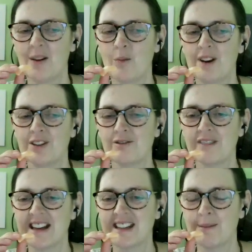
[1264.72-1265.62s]
then when you're
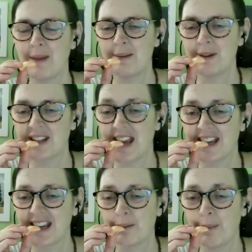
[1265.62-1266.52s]
ready, maybe
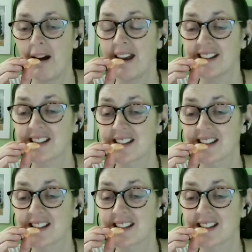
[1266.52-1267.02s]
taking a bite,